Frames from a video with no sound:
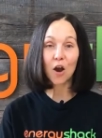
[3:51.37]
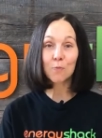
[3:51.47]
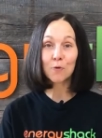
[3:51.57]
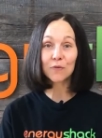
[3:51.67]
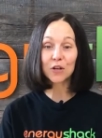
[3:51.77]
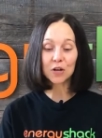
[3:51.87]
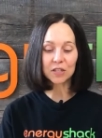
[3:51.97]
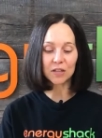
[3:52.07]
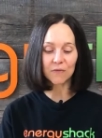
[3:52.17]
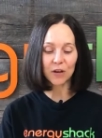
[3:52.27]
Moving on
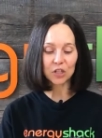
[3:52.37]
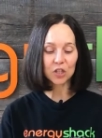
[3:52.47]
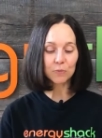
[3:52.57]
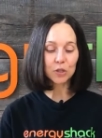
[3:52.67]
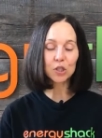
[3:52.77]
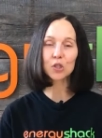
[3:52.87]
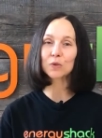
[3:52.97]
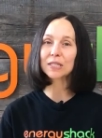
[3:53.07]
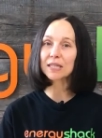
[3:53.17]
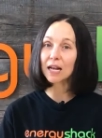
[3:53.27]
to the vegetables, so
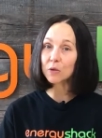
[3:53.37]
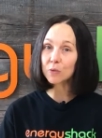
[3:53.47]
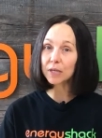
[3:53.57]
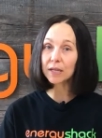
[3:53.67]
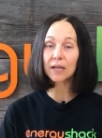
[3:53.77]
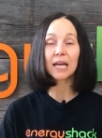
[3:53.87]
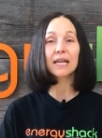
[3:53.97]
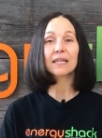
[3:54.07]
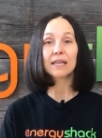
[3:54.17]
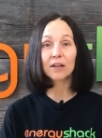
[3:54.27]
celery,
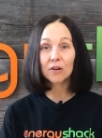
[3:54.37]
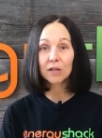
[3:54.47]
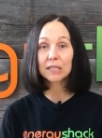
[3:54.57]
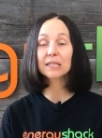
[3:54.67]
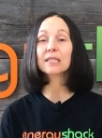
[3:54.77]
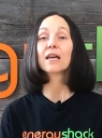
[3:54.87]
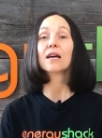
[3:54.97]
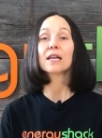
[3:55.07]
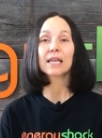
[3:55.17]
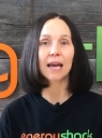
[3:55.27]
carrots,
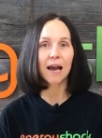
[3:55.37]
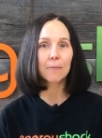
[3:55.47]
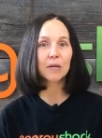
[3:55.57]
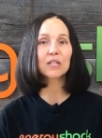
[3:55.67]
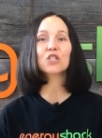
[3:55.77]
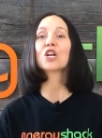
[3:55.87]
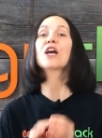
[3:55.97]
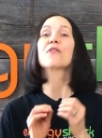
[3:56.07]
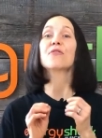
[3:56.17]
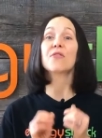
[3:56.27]
cabbage,
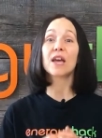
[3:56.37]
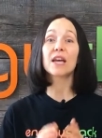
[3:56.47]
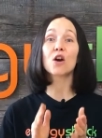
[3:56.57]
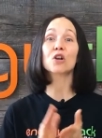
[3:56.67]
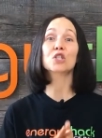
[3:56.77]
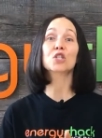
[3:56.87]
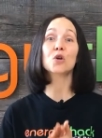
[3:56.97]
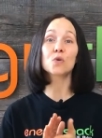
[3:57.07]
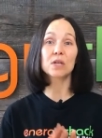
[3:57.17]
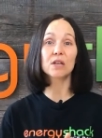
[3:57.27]
they are
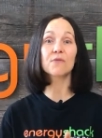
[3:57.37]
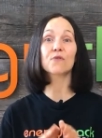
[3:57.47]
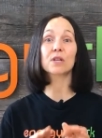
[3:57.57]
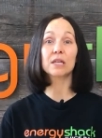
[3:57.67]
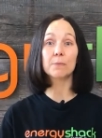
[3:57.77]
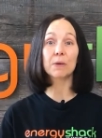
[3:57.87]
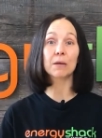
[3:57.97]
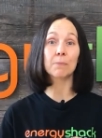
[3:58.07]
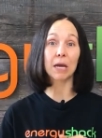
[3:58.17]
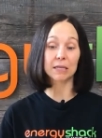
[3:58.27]
so key for
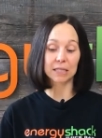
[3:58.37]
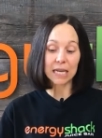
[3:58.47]
keeping base.